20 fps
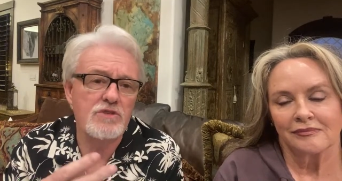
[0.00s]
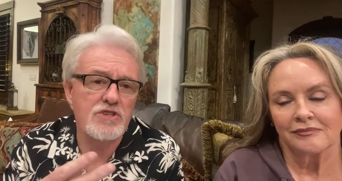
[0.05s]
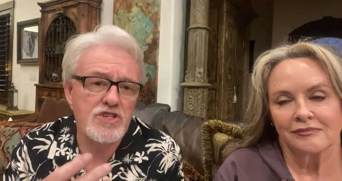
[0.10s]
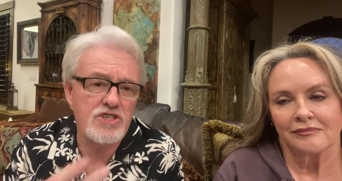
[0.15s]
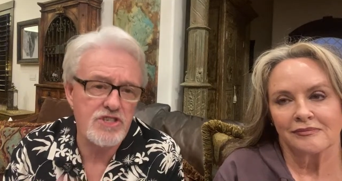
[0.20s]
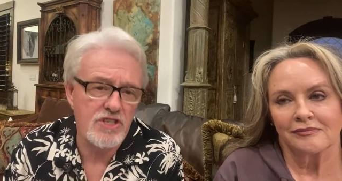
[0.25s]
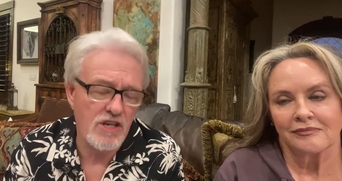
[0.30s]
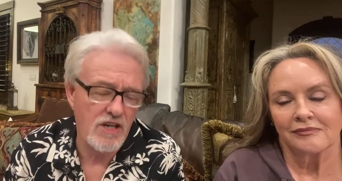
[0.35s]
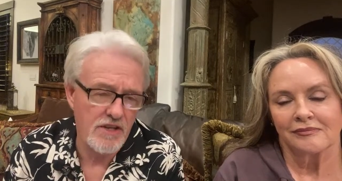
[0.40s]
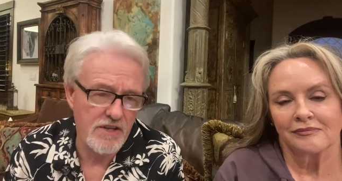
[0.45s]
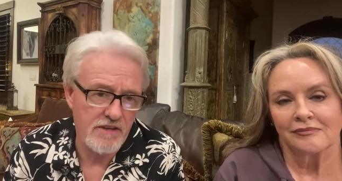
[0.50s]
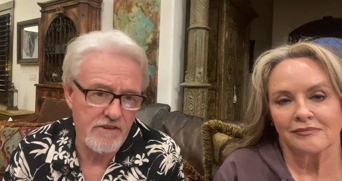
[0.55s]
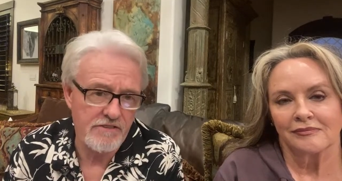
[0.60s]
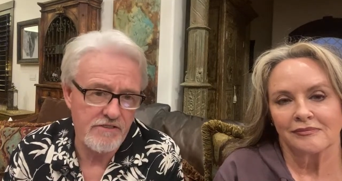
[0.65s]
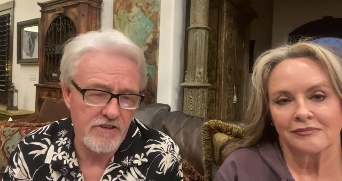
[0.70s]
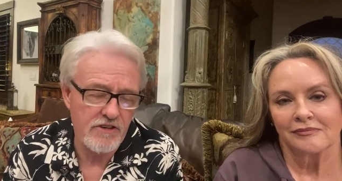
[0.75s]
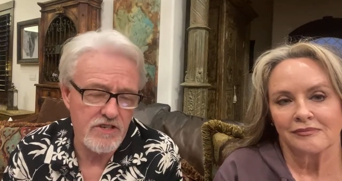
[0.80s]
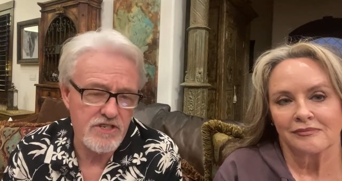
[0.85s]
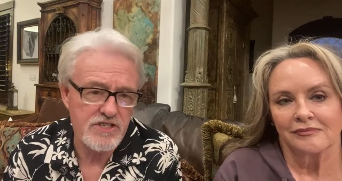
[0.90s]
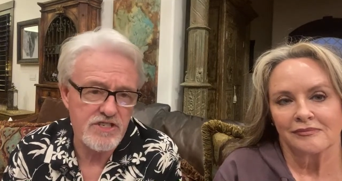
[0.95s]
Speaker 1: start their
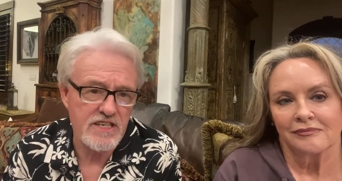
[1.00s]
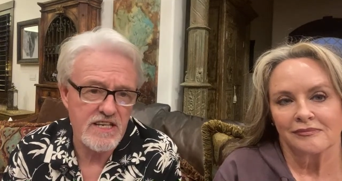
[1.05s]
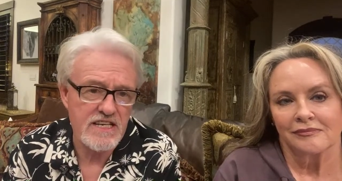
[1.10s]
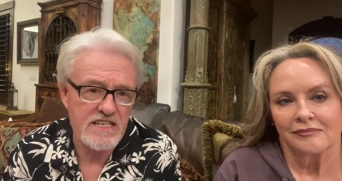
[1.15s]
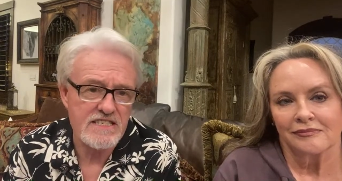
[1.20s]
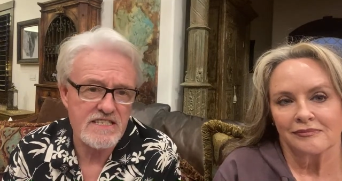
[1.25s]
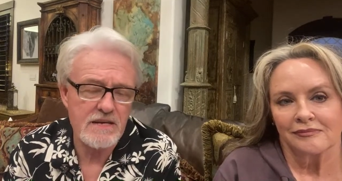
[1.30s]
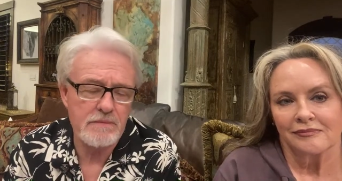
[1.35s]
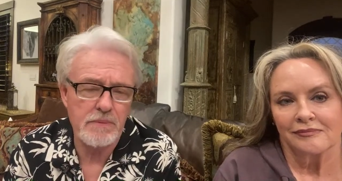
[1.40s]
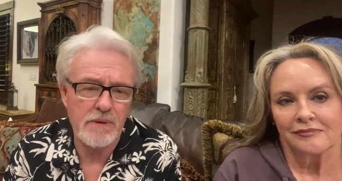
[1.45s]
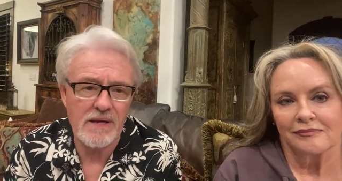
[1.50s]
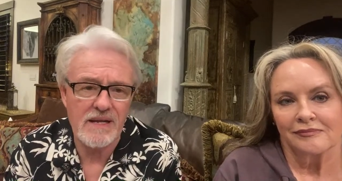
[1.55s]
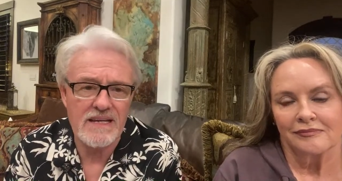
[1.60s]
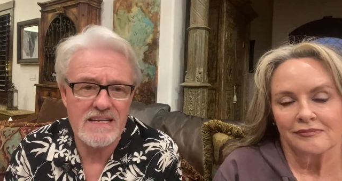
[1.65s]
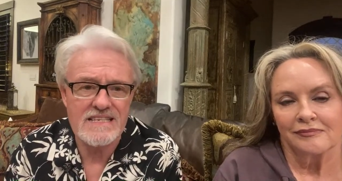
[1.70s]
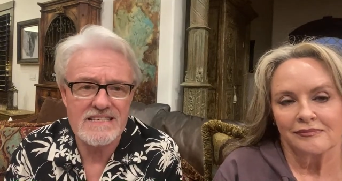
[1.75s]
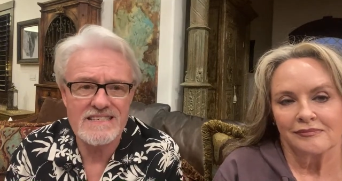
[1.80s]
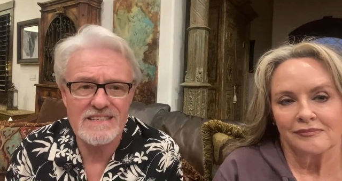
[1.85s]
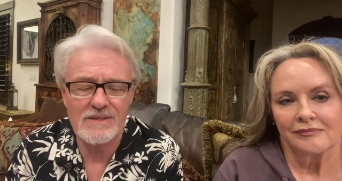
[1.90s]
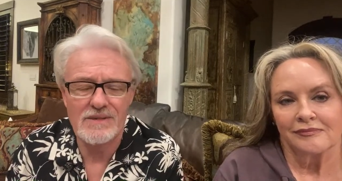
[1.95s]
first heat typically
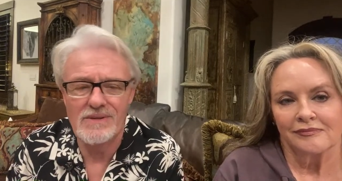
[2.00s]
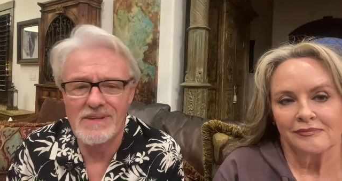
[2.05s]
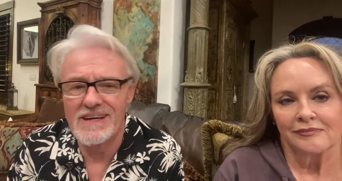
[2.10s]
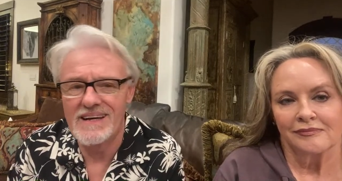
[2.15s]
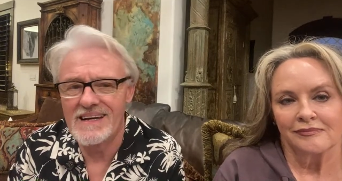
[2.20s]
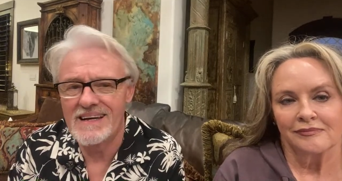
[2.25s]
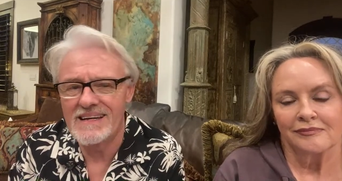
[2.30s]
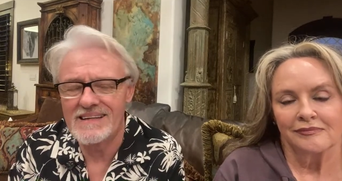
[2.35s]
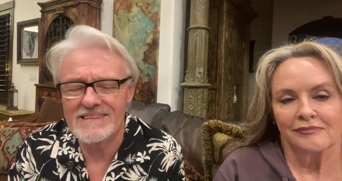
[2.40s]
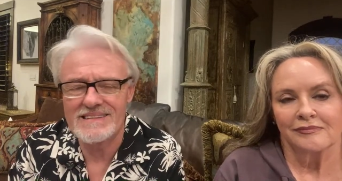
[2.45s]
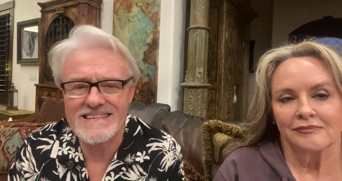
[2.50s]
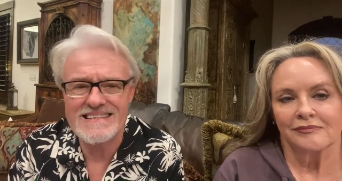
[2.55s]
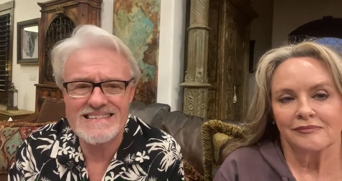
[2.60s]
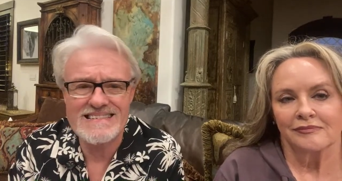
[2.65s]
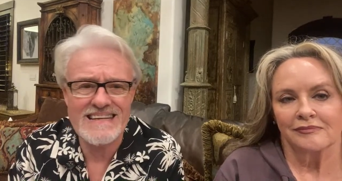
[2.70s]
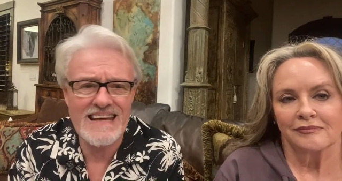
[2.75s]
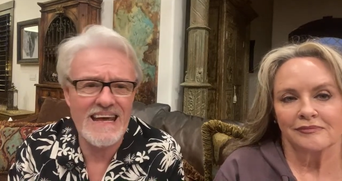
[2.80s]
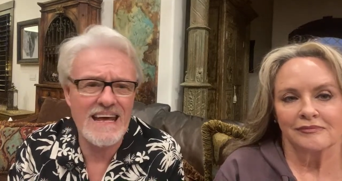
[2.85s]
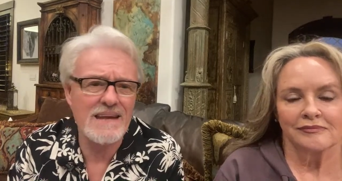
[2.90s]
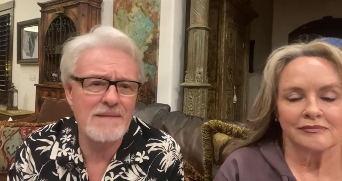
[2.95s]
until they're
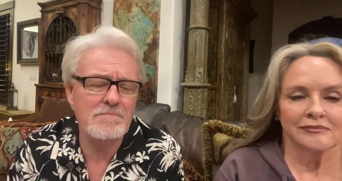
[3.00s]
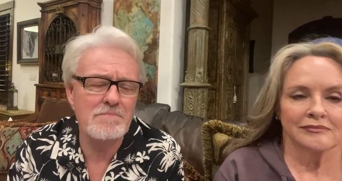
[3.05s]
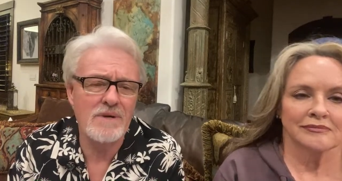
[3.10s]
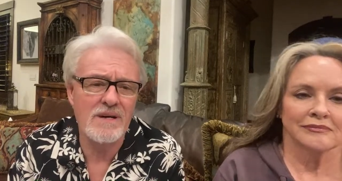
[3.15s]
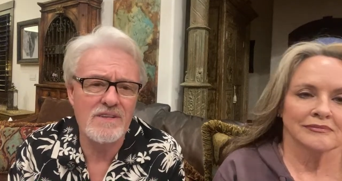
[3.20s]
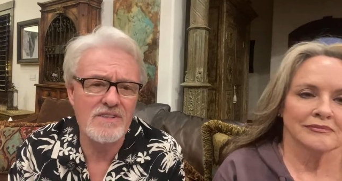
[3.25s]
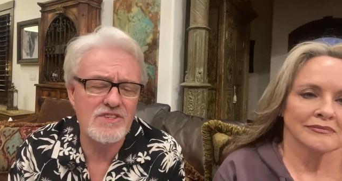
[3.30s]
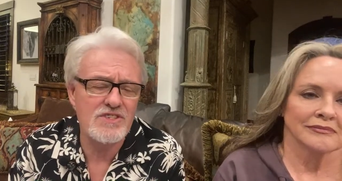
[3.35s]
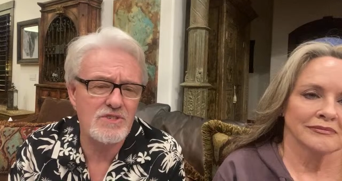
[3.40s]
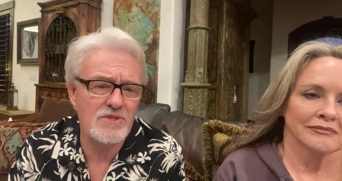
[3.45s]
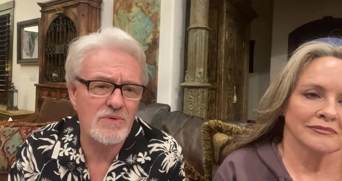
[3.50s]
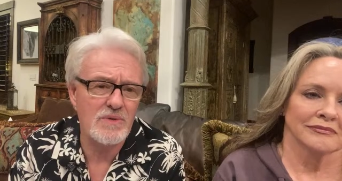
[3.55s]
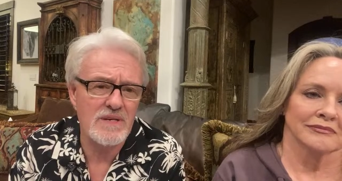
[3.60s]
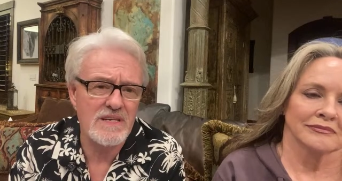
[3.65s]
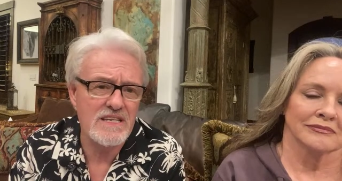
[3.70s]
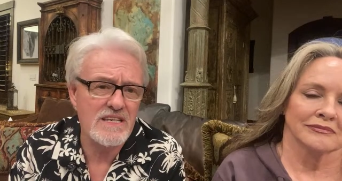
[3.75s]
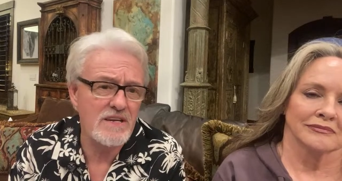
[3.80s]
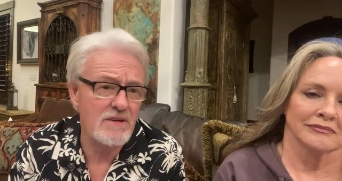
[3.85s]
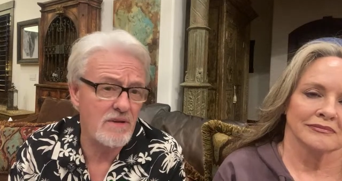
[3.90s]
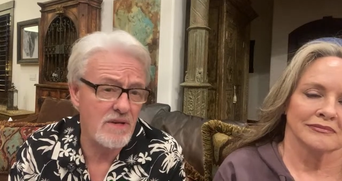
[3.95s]
10 months to a
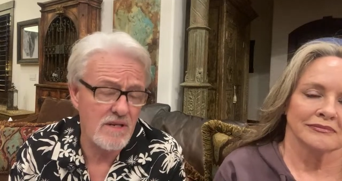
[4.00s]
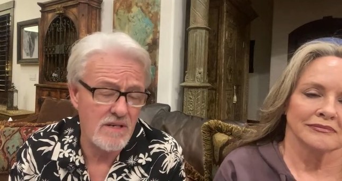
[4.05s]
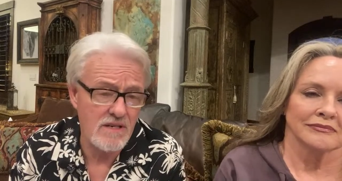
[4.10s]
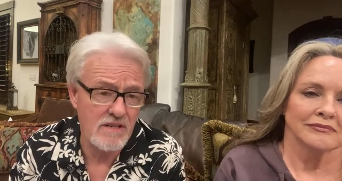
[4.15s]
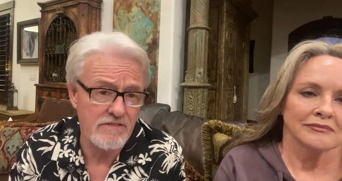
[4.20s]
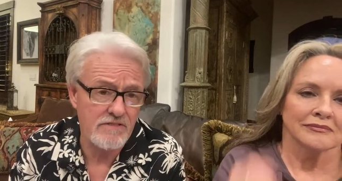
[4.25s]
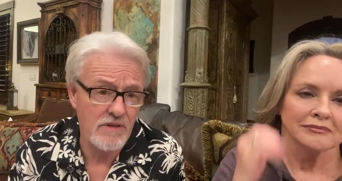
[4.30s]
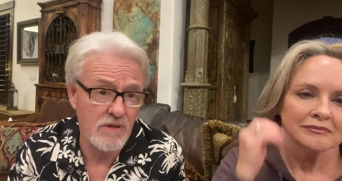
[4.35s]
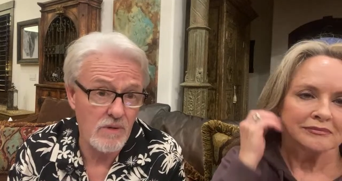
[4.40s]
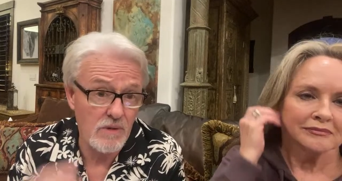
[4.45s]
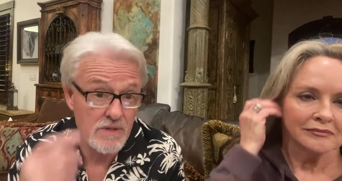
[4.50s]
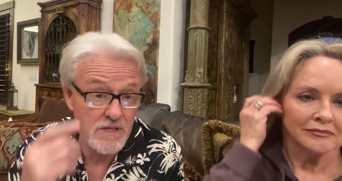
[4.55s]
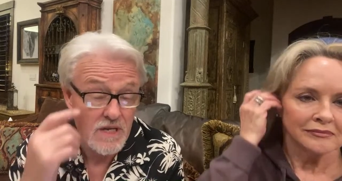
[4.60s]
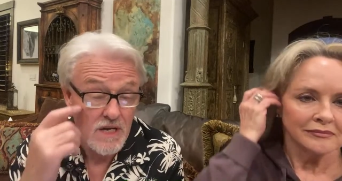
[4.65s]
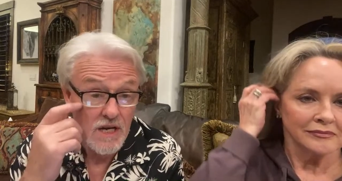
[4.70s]
year and a half old.